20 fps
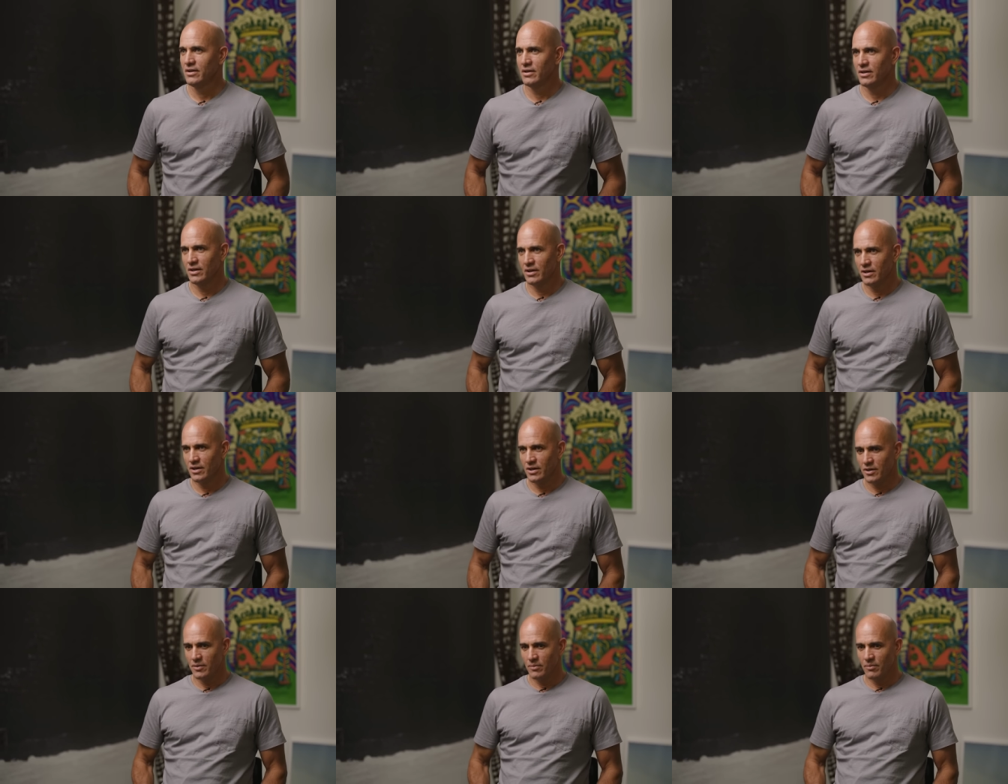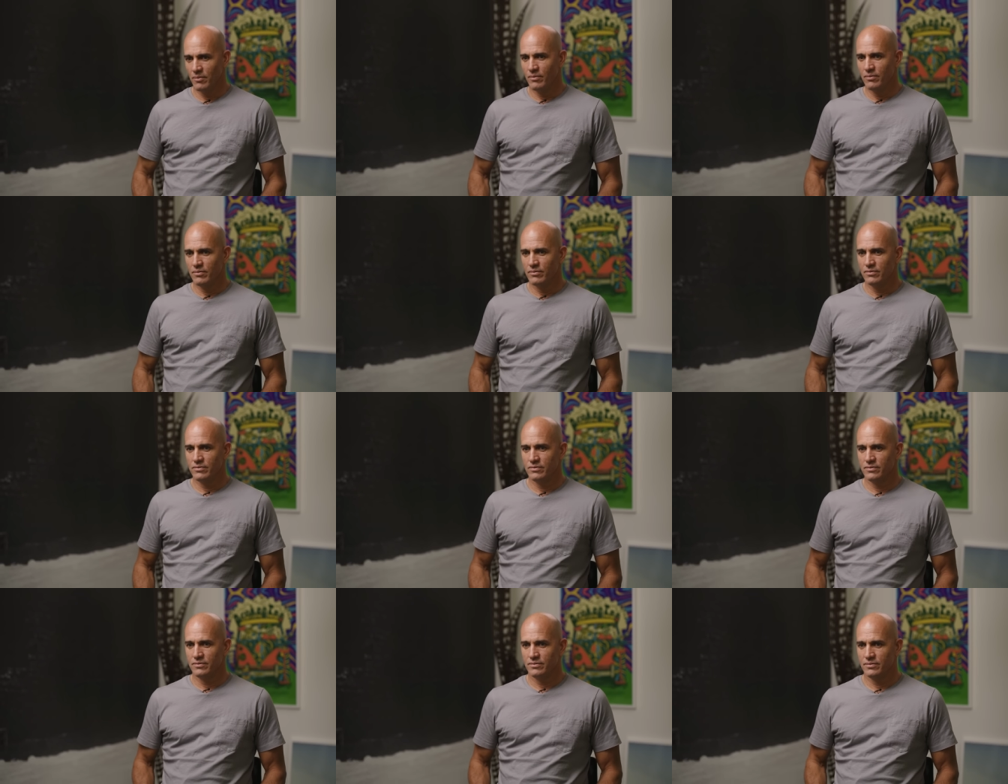Um,
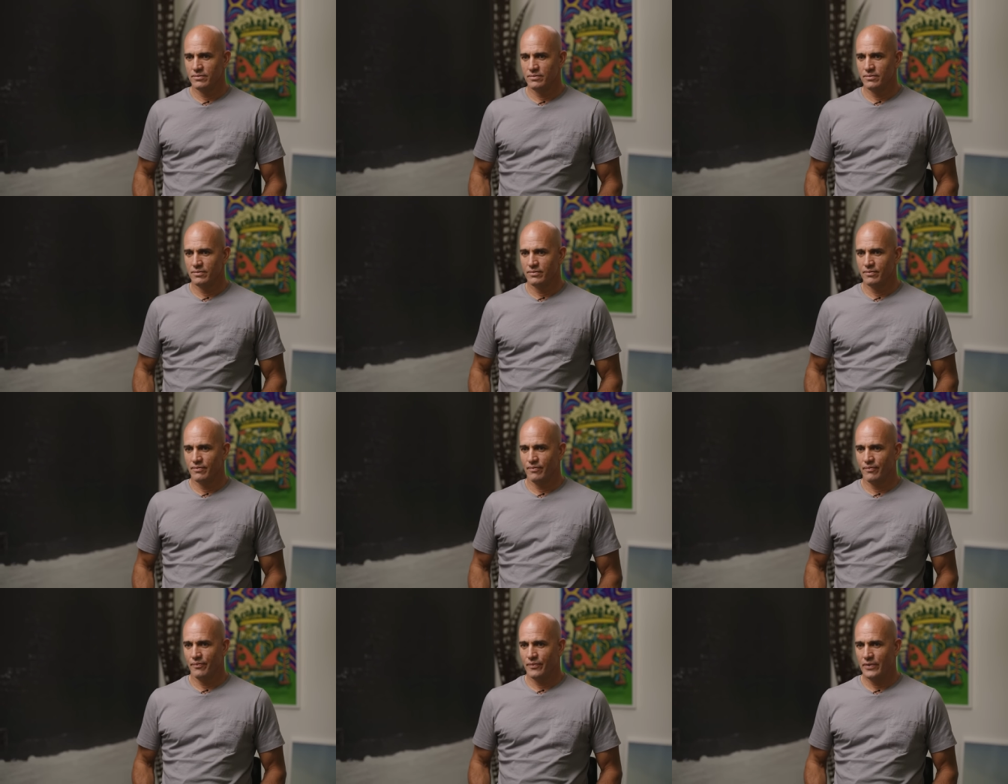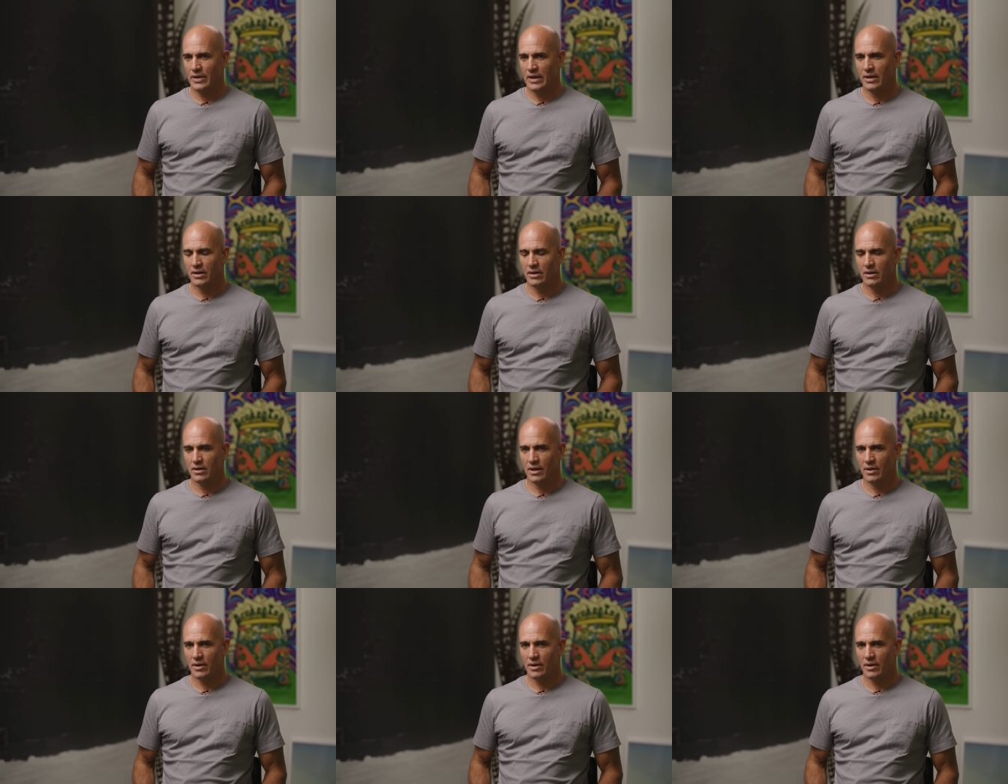and,